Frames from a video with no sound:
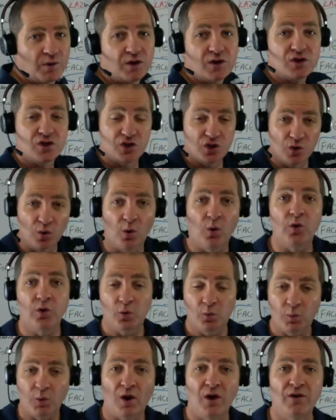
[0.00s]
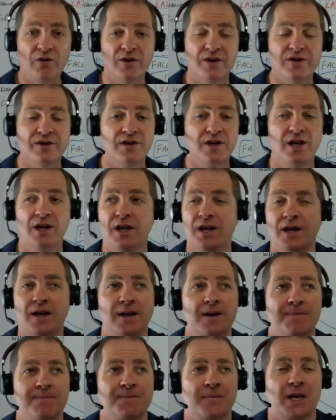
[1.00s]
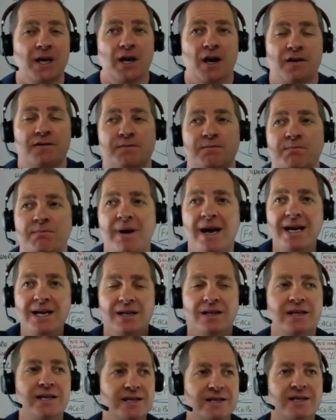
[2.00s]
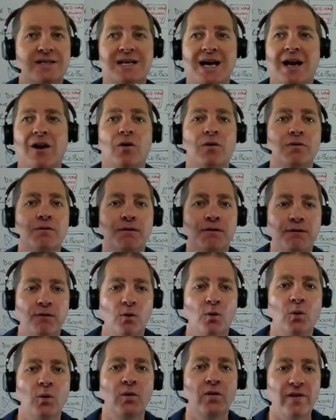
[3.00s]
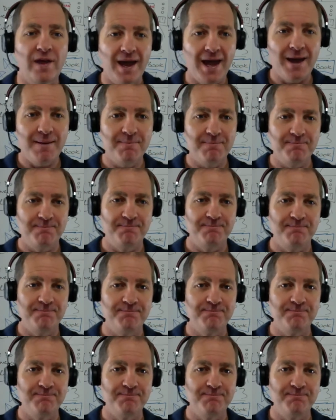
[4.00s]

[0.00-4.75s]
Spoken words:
because you're the one that has made this salon for them.